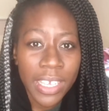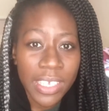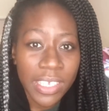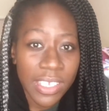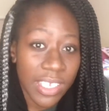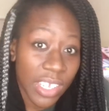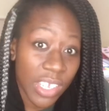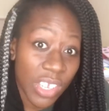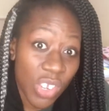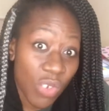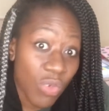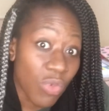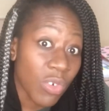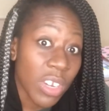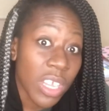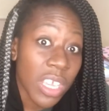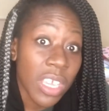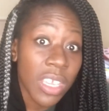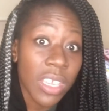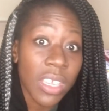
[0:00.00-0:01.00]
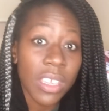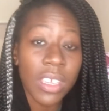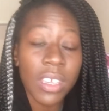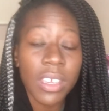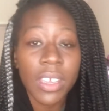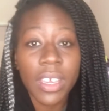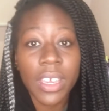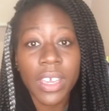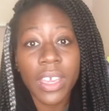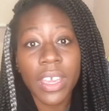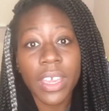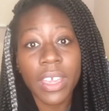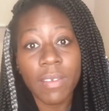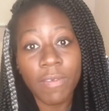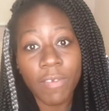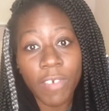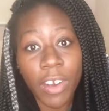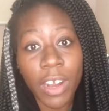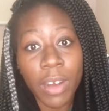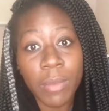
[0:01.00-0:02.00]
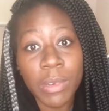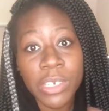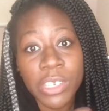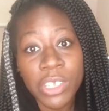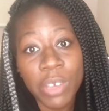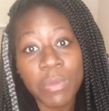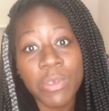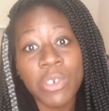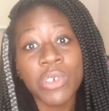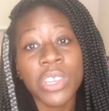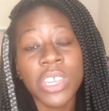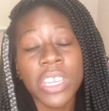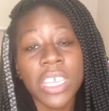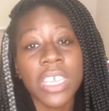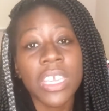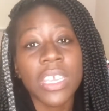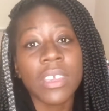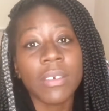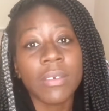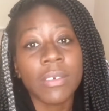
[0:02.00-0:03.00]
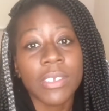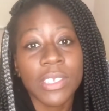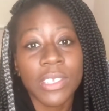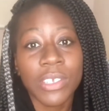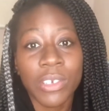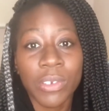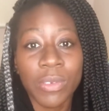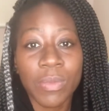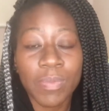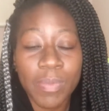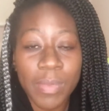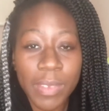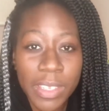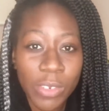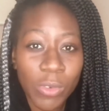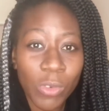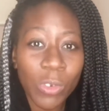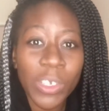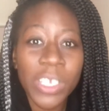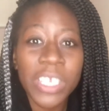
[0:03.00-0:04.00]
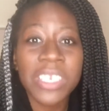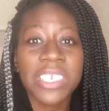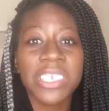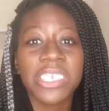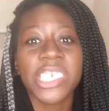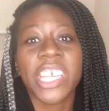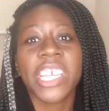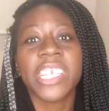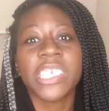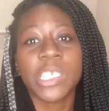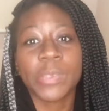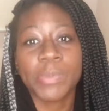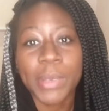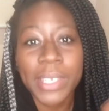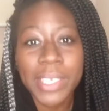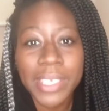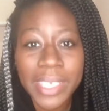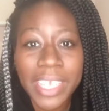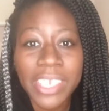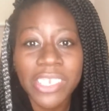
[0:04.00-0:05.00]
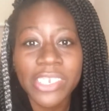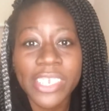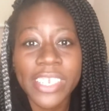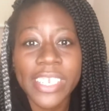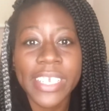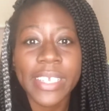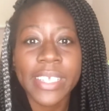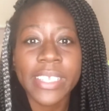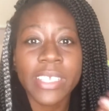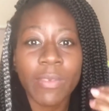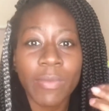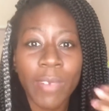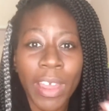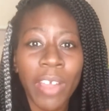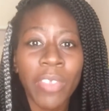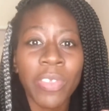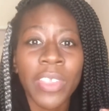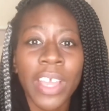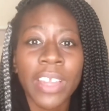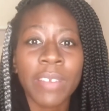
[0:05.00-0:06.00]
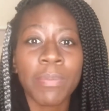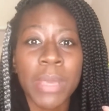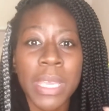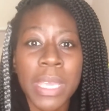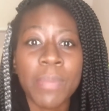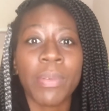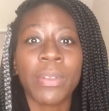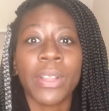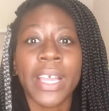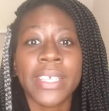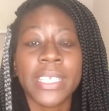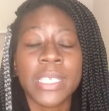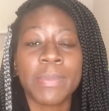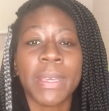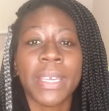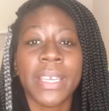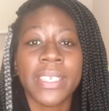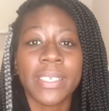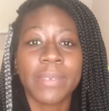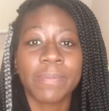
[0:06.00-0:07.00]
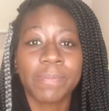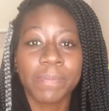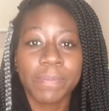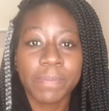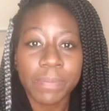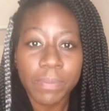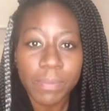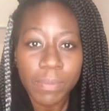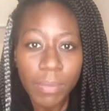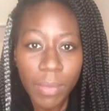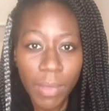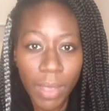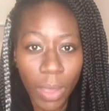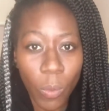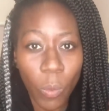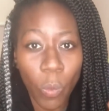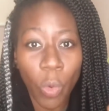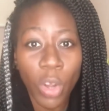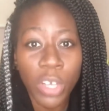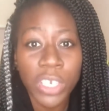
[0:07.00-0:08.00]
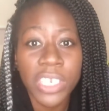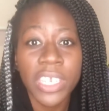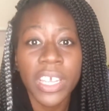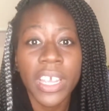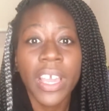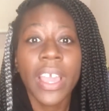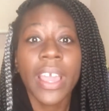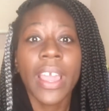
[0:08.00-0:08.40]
security, environment, community. So it all interchanges, but essentially it's around that people aspect. What